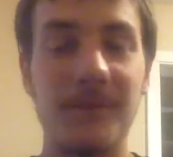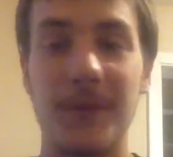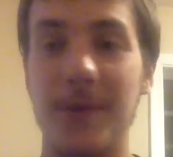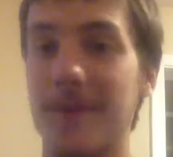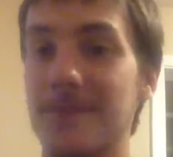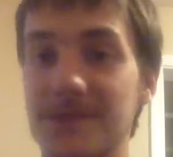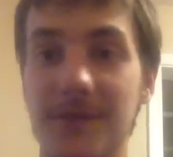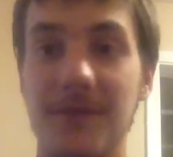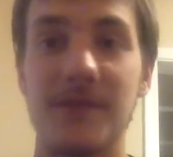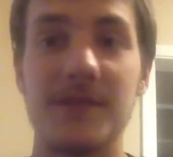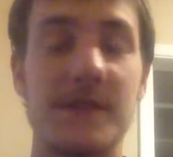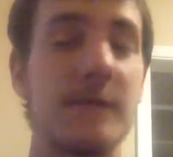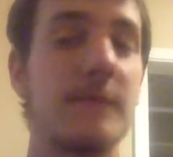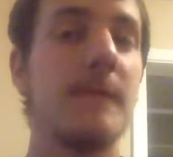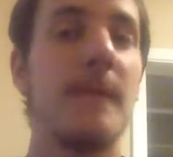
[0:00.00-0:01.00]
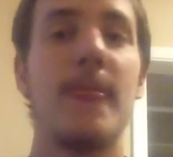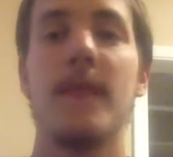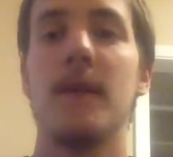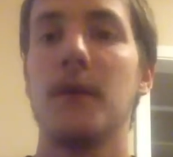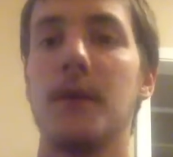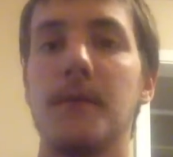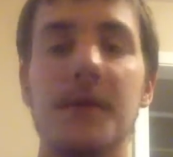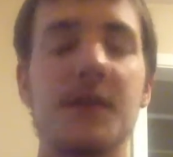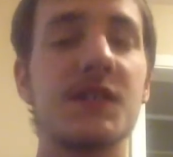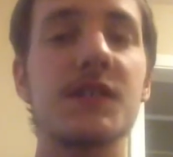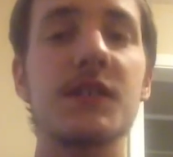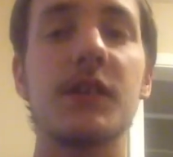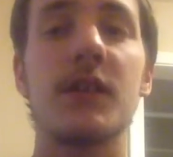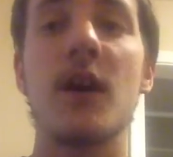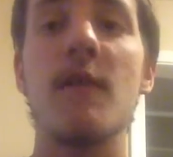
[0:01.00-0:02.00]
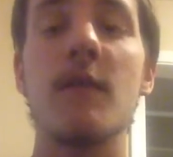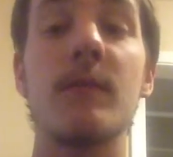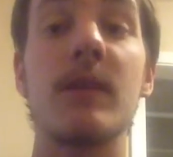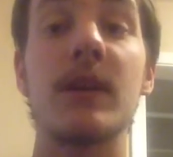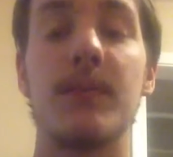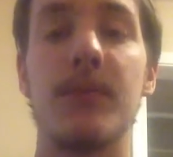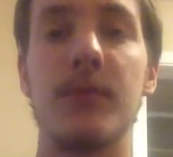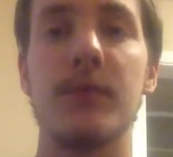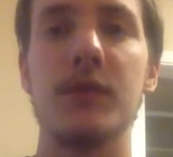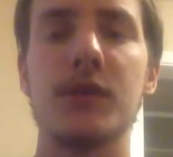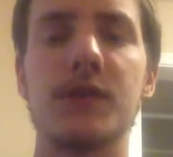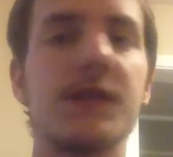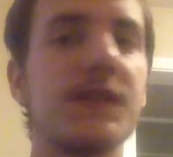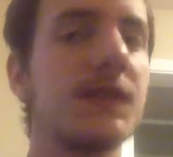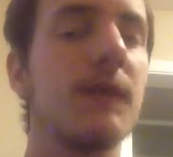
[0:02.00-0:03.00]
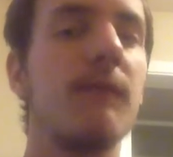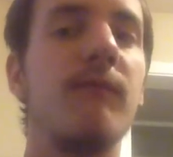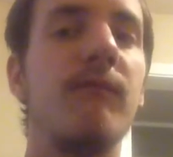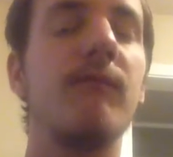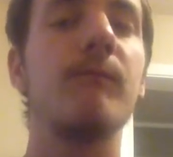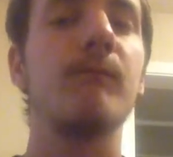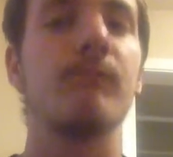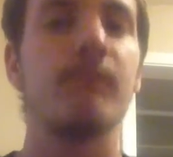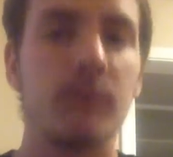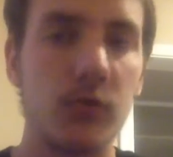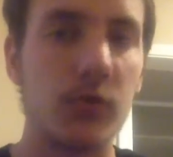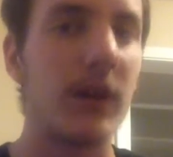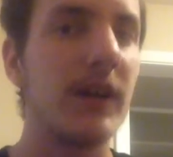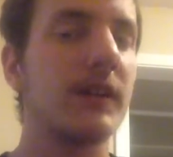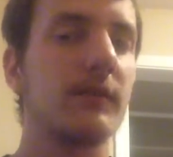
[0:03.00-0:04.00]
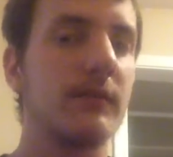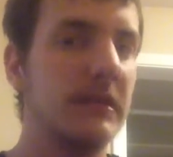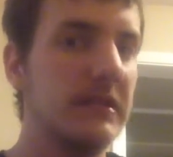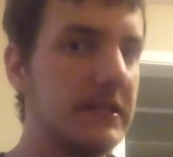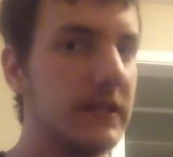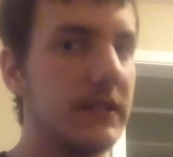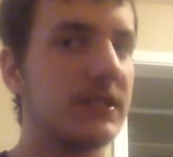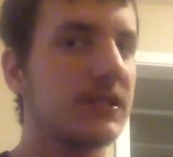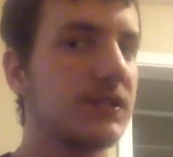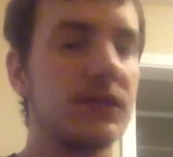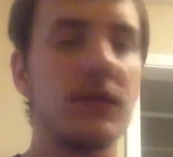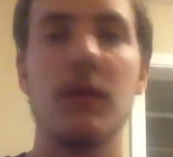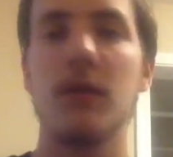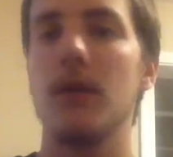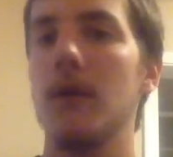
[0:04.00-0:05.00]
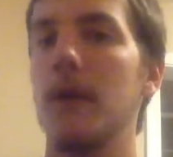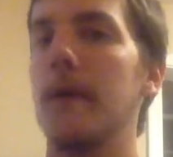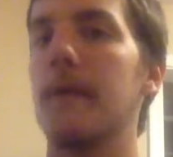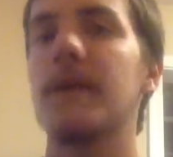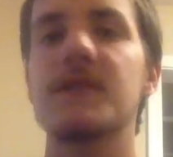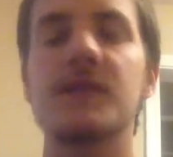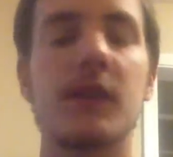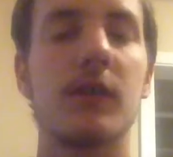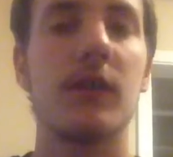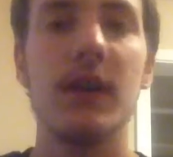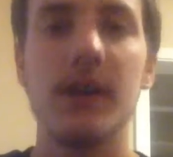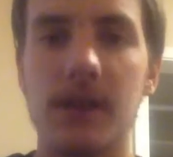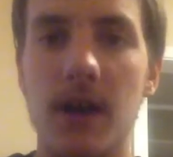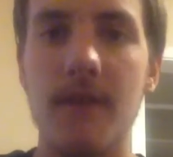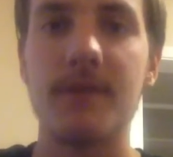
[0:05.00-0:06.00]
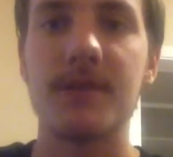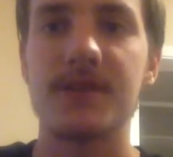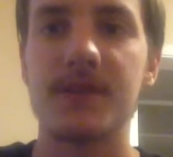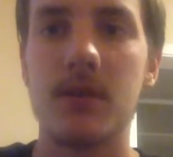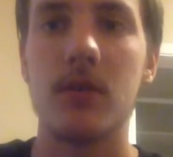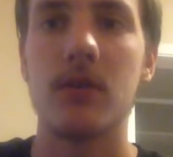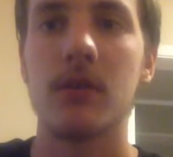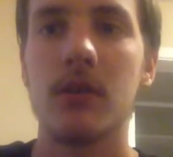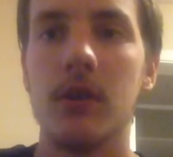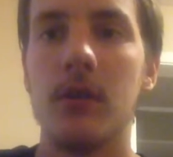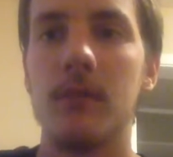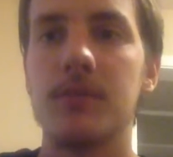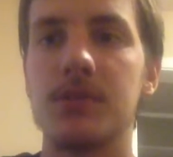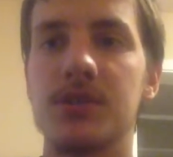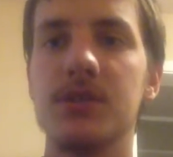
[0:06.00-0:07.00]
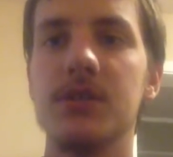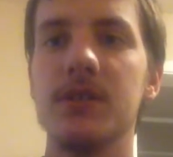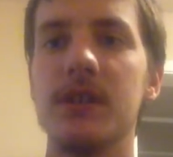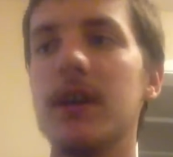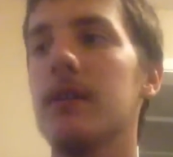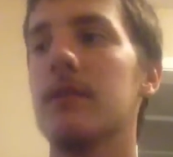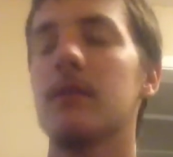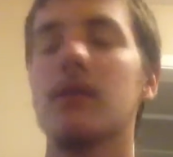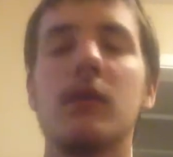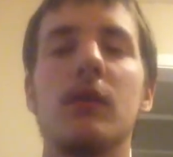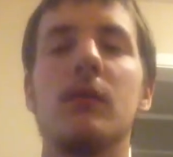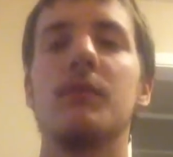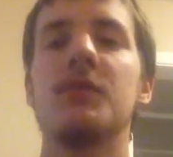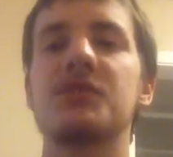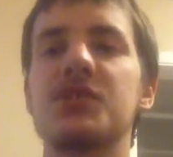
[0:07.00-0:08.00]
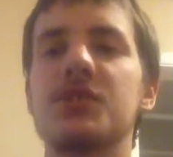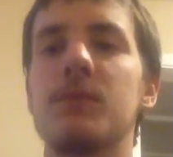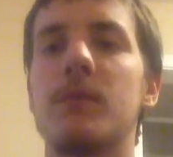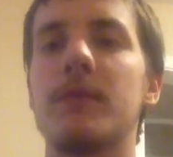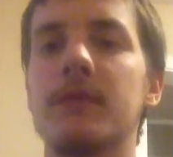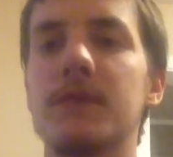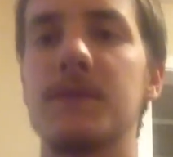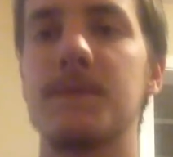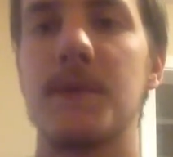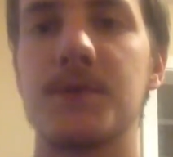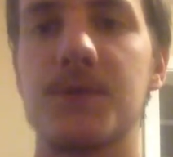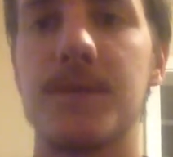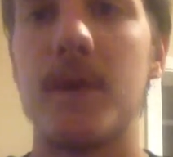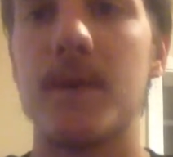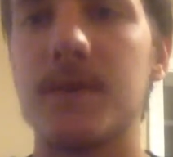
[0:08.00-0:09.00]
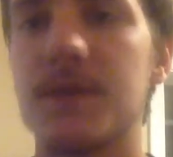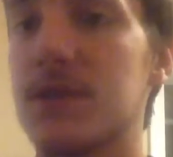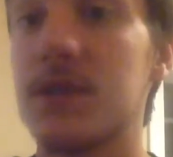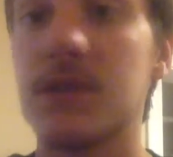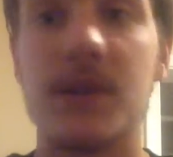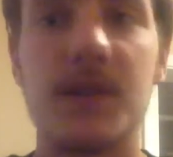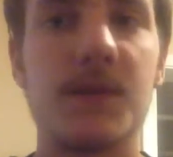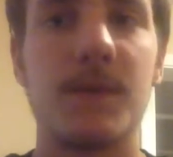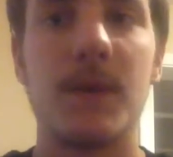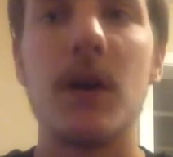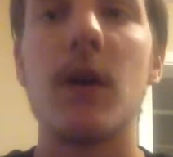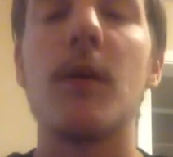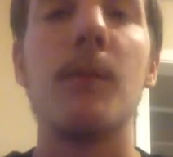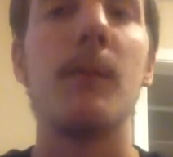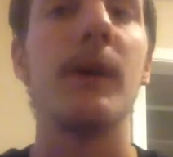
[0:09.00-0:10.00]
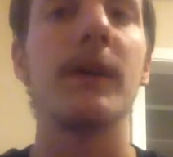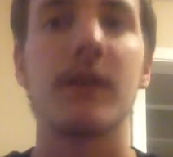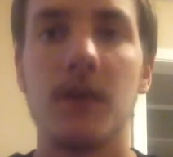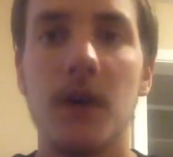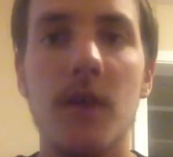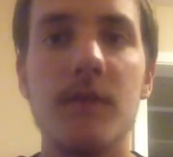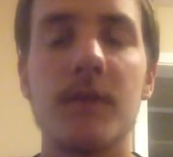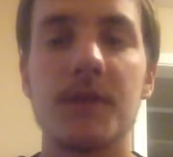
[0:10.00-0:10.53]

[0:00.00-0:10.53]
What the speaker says: I'm just going to. This is a cover by The Police. This is a great, this is a great covered song. Machine Head, this is one thing special about Machine Head as well. They covered